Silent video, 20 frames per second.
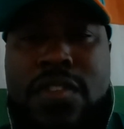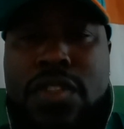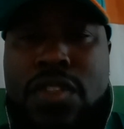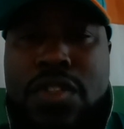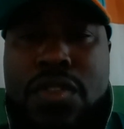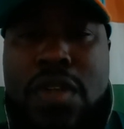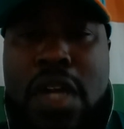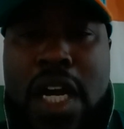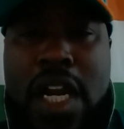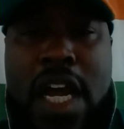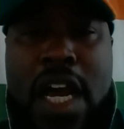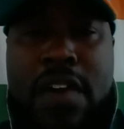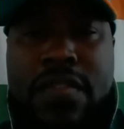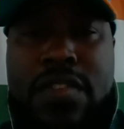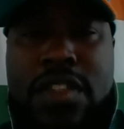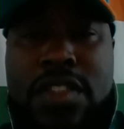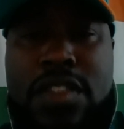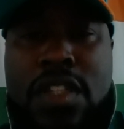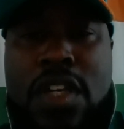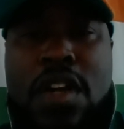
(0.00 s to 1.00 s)
So you got to have
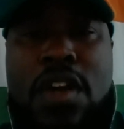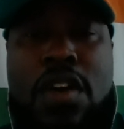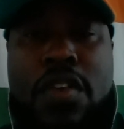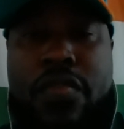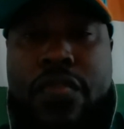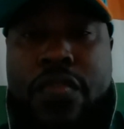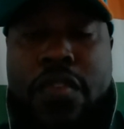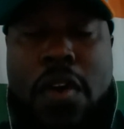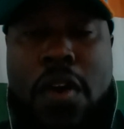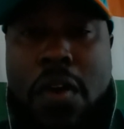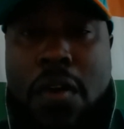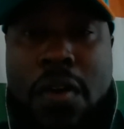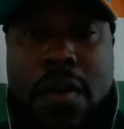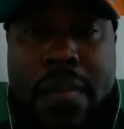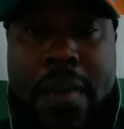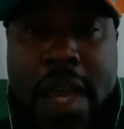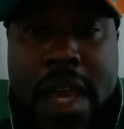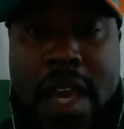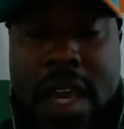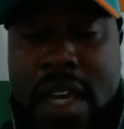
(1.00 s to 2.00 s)
this
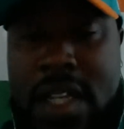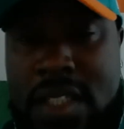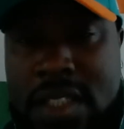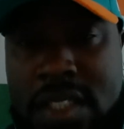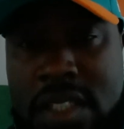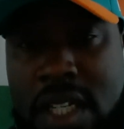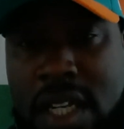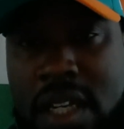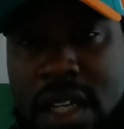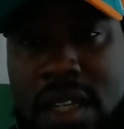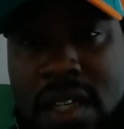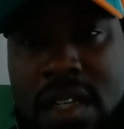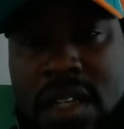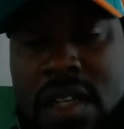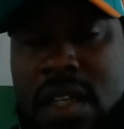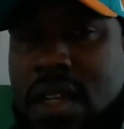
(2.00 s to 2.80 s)
firm handshake.